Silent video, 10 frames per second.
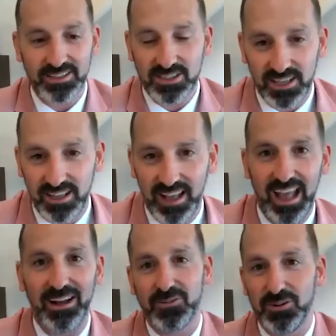the
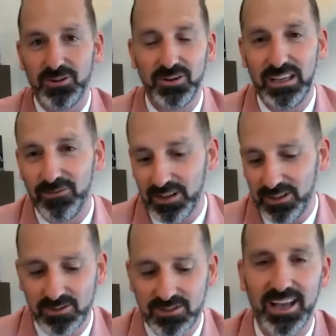after you leave and
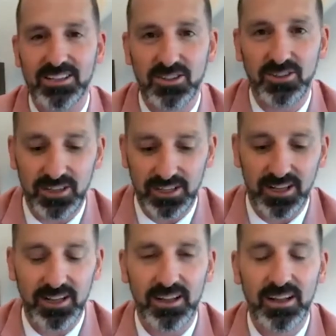you test and you need
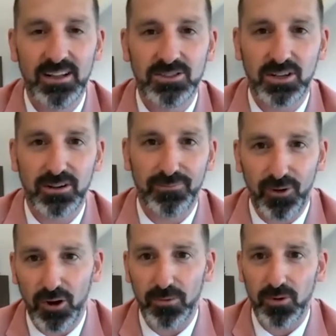to
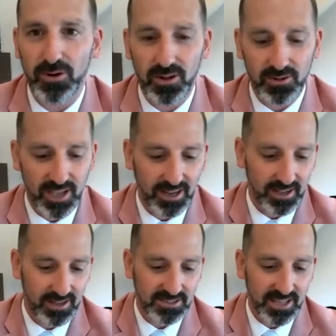confirm or take
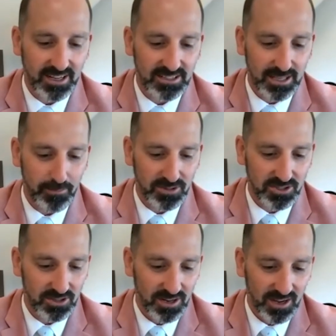a second
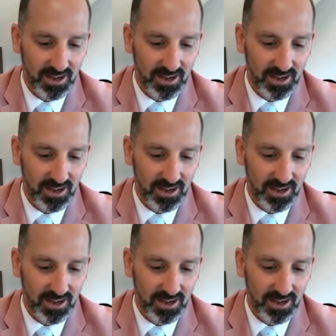temperature.